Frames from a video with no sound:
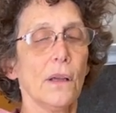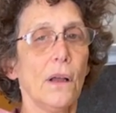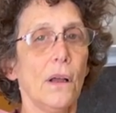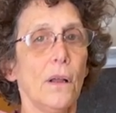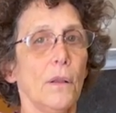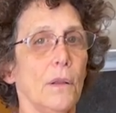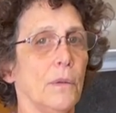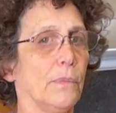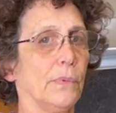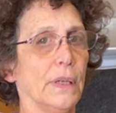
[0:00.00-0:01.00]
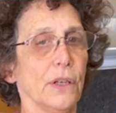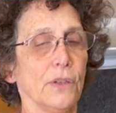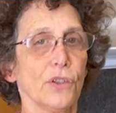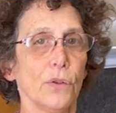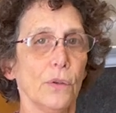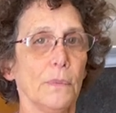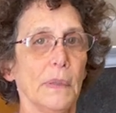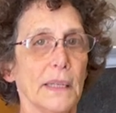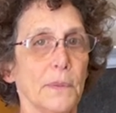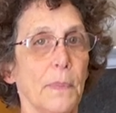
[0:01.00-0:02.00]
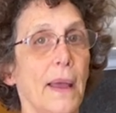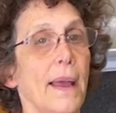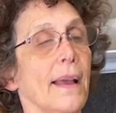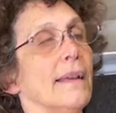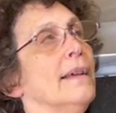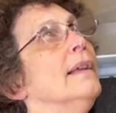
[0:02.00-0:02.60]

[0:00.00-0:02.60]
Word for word: tall, bring your shoulder blades back,